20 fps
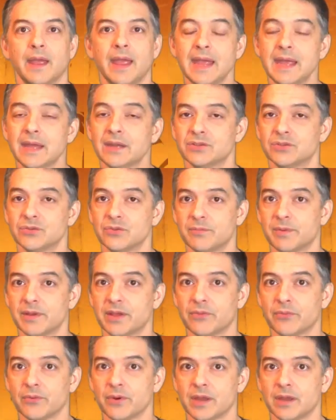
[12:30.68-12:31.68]
And do the
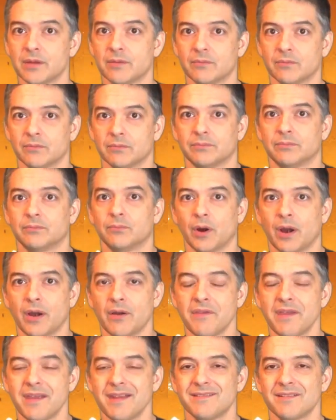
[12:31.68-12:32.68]
big three. What
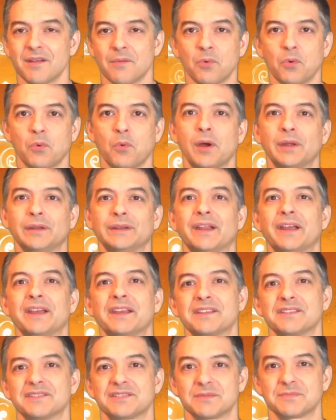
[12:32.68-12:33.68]
are they? Number one,
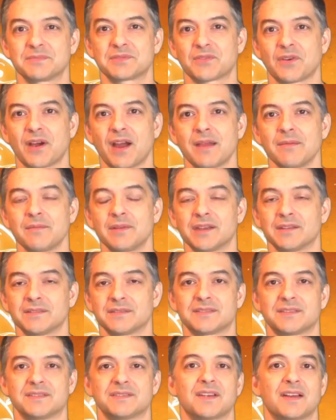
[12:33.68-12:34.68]
like and subscribe, because
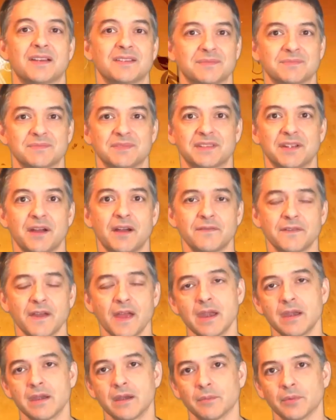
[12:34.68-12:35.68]
this is awesome stuff.
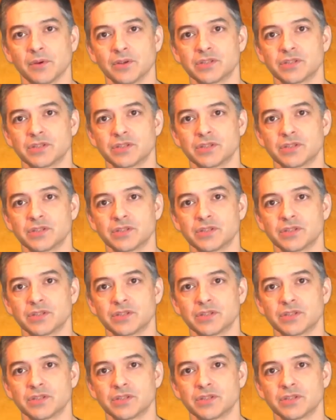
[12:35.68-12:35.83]
Number